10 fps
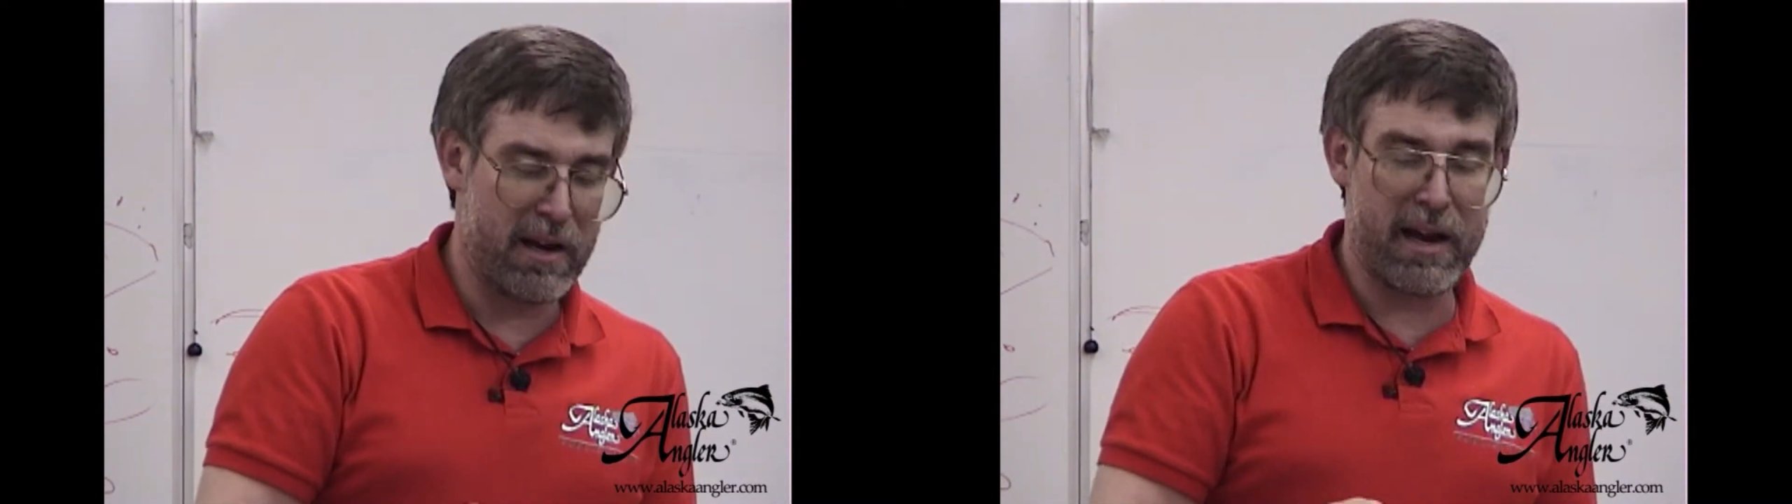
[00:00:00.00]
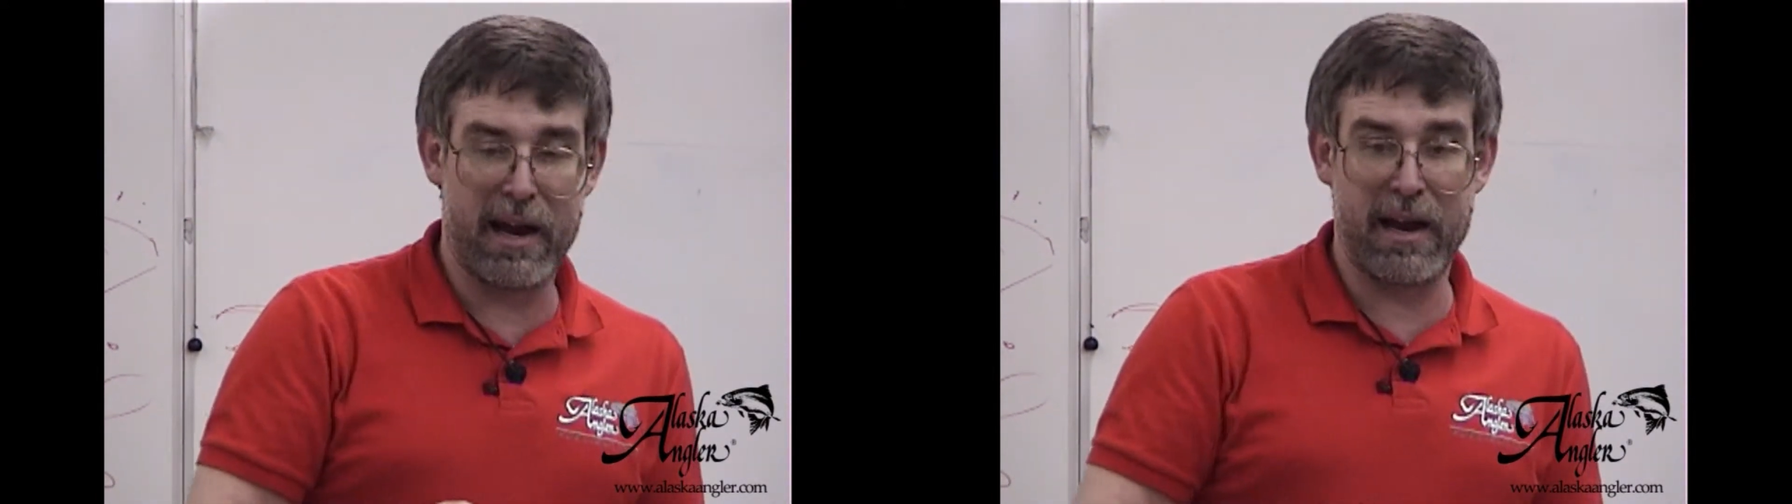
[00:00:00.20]

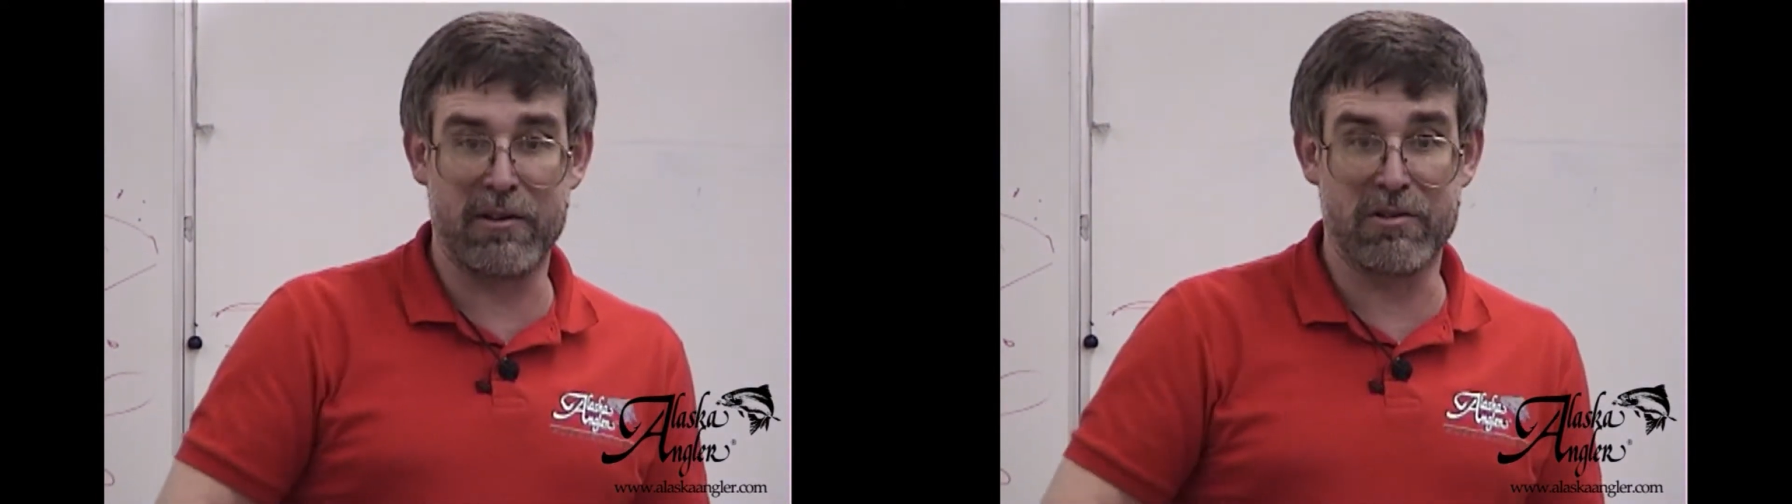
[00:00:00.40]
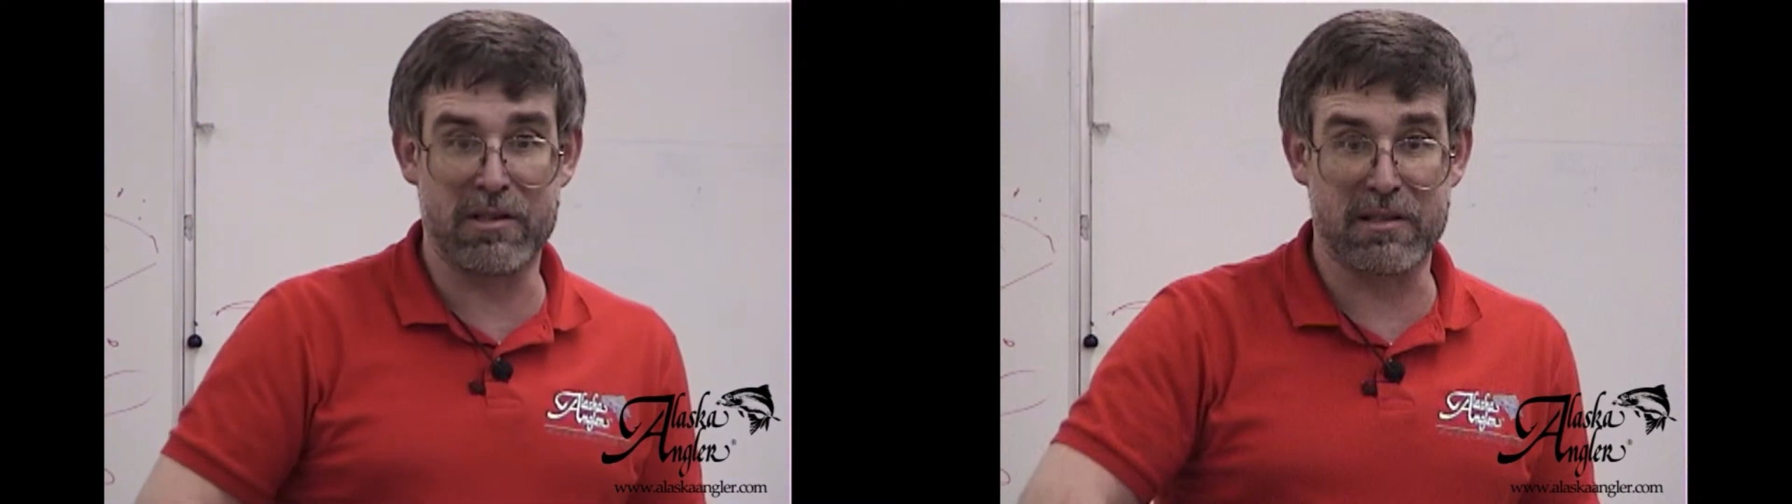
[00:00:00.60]

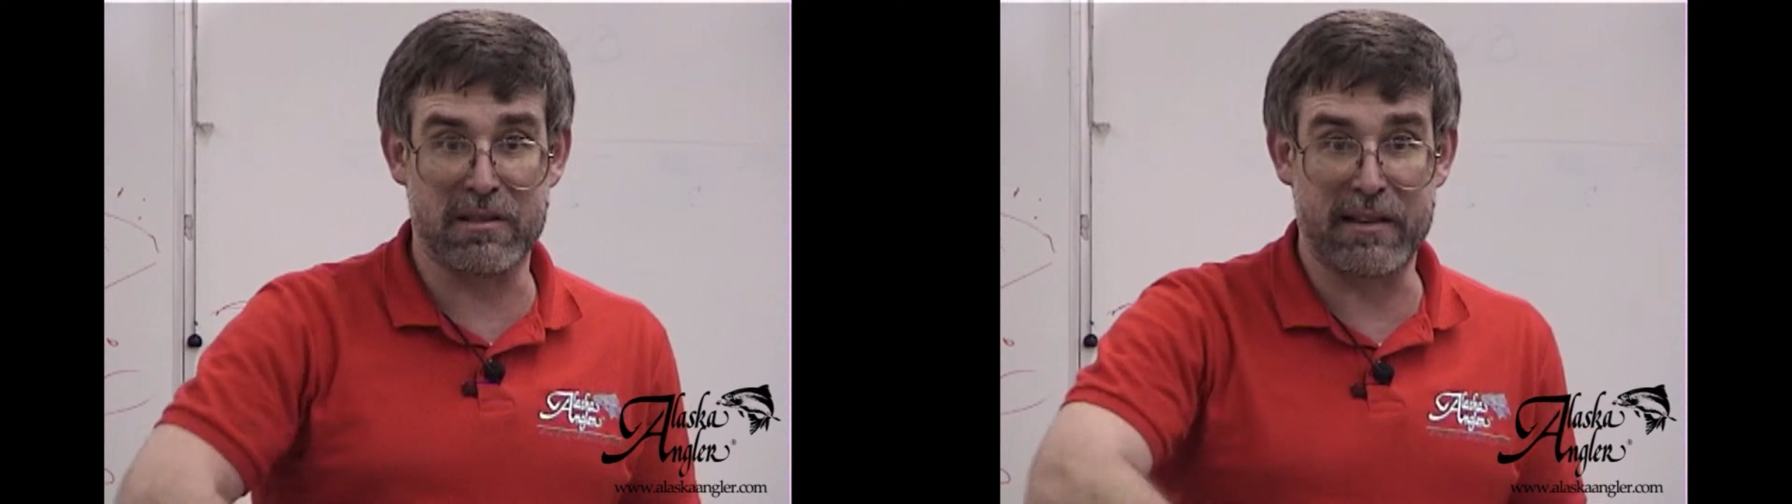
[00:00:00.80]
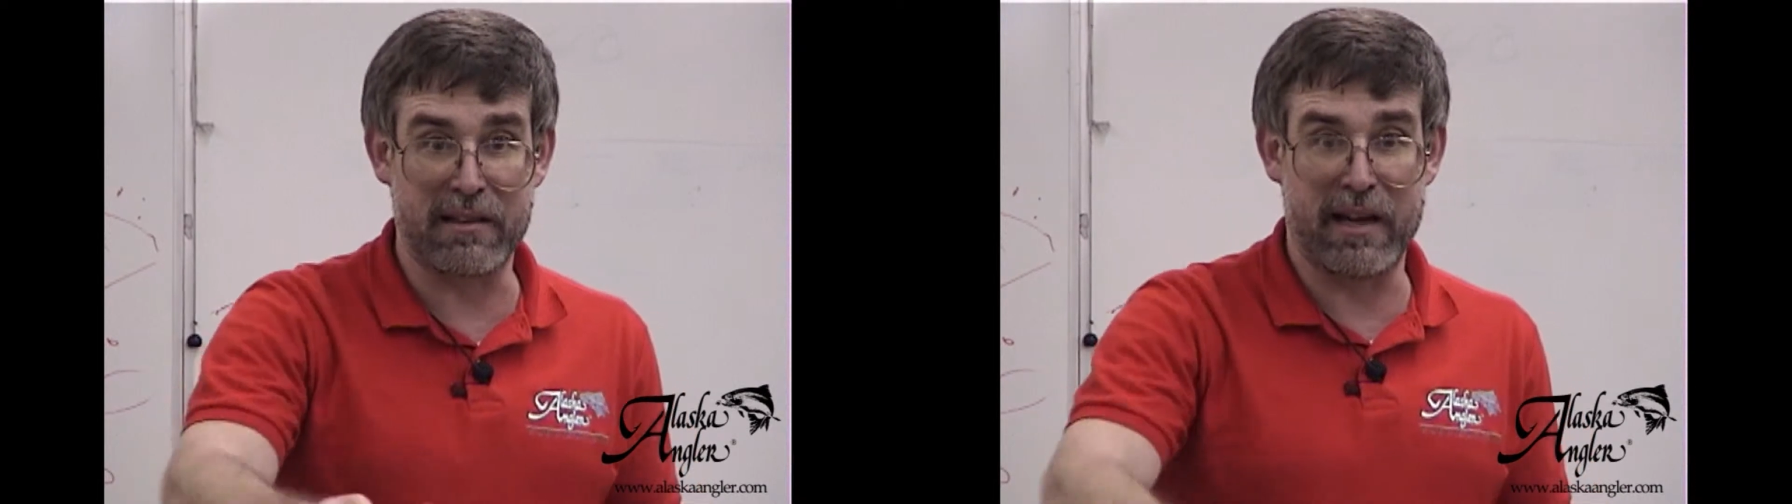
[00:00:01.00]
and you just
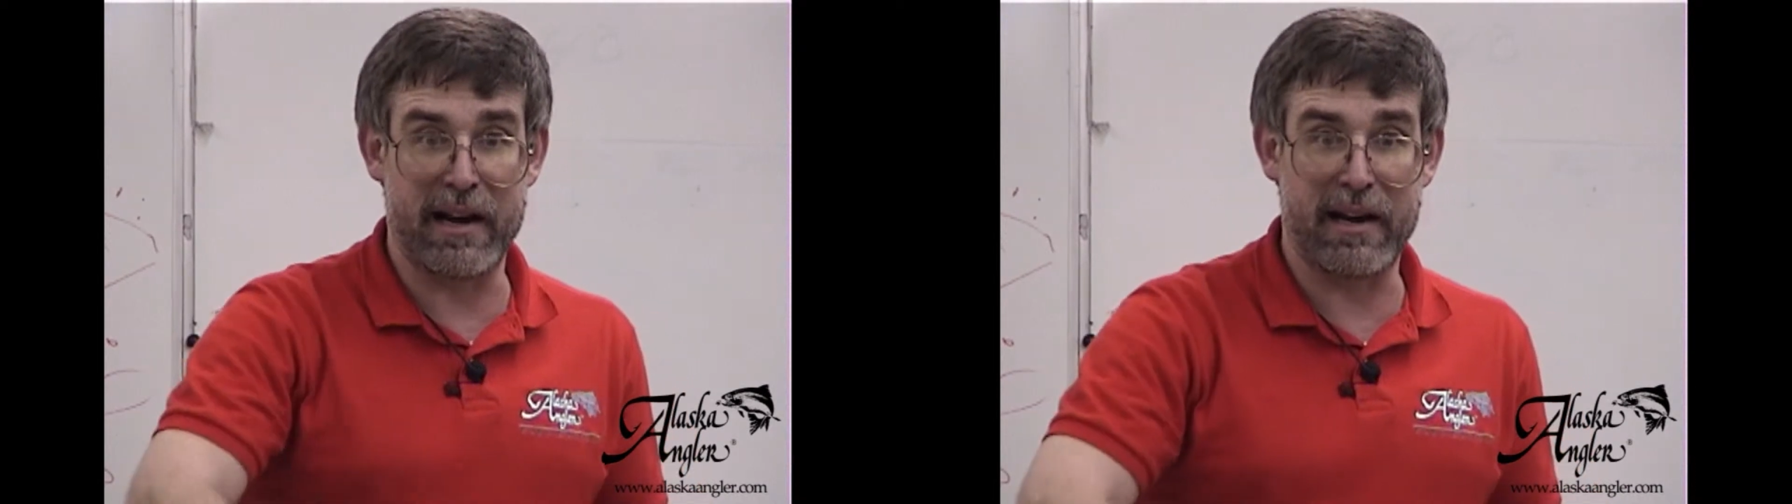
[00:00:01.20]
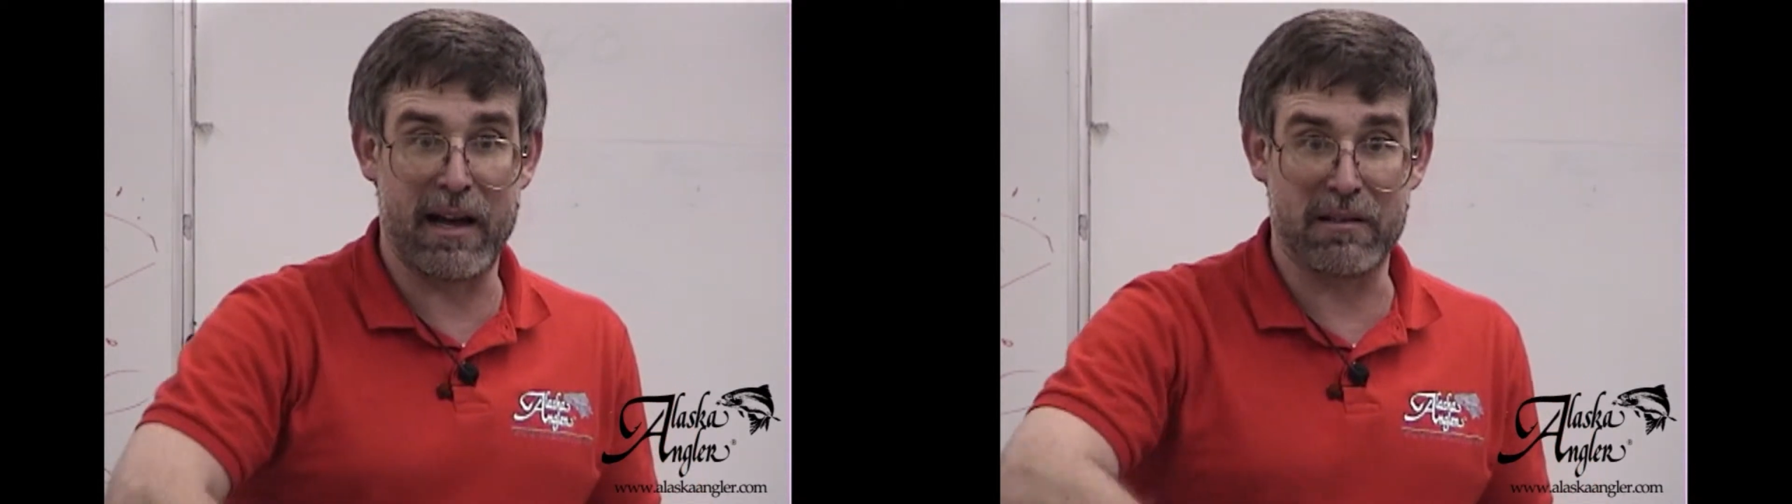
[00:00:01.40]
let the
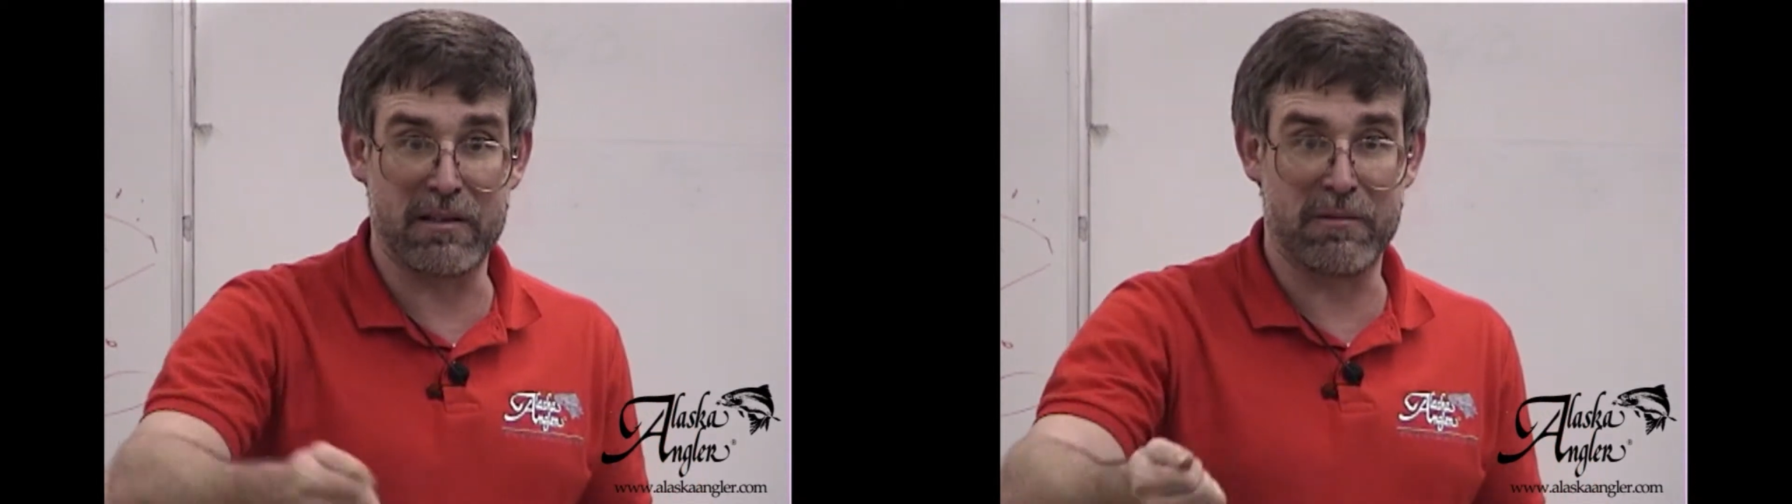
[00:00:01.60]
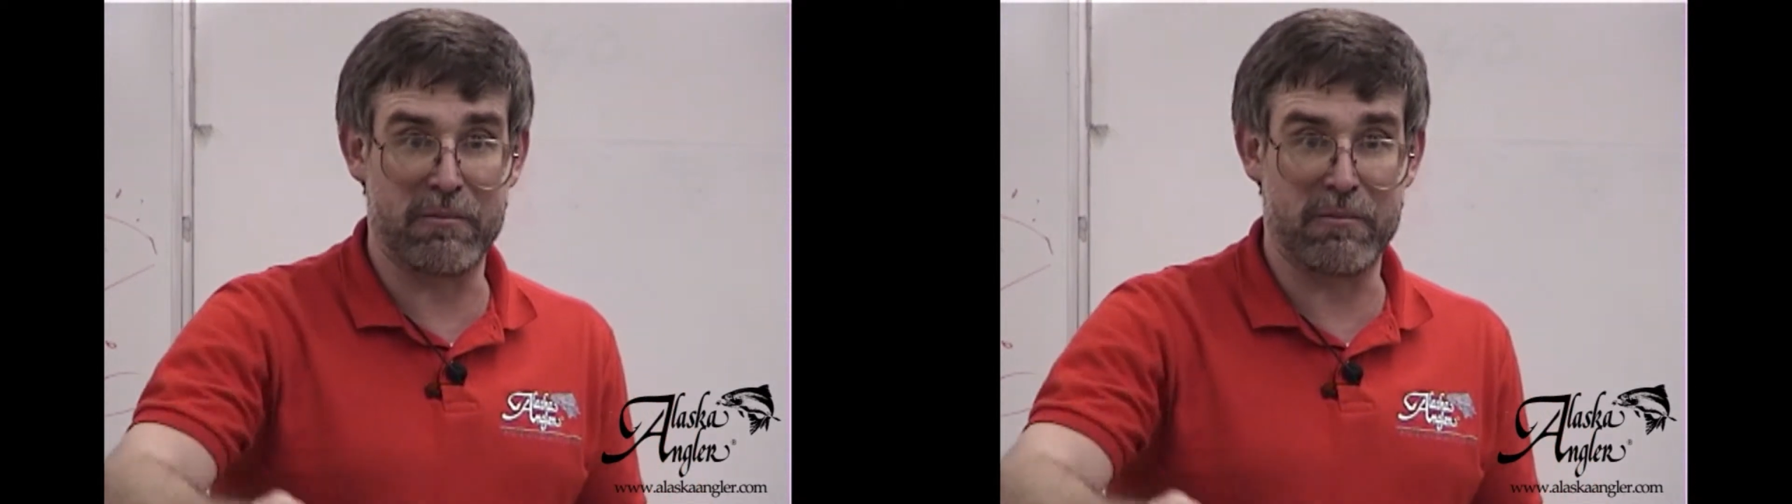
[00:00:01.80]
line out